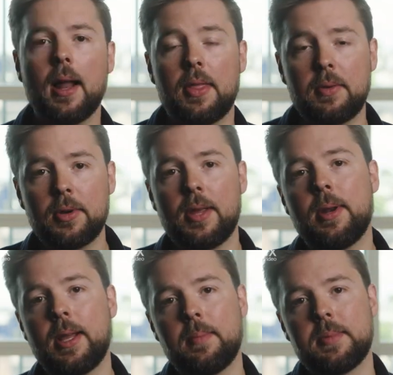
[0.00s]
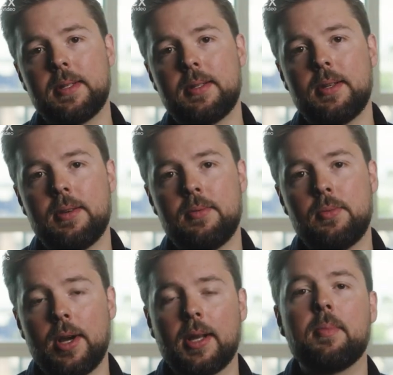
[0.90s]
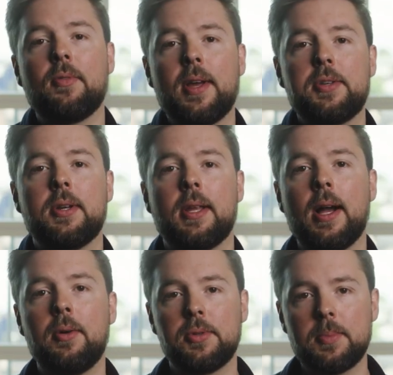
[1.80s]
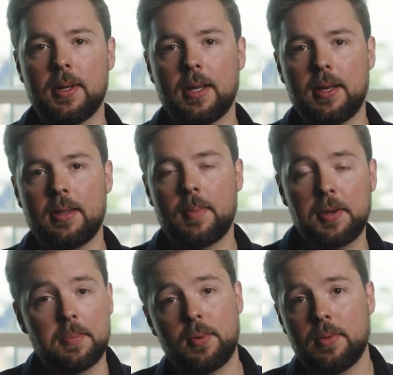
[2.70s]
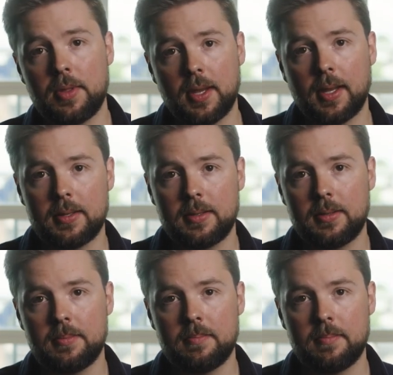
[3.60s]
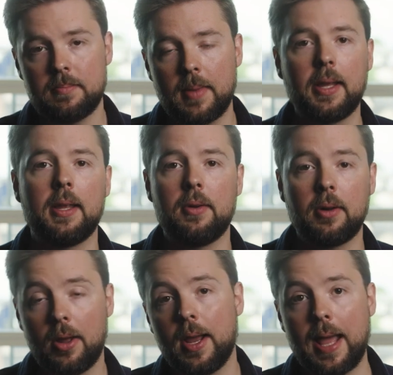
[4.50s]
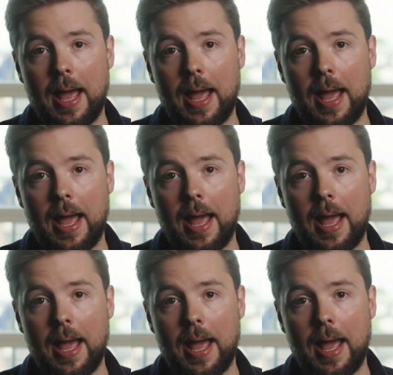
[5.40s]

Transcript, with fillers: And I think really when it comes to working professionally, ultimately the most important thing is making your client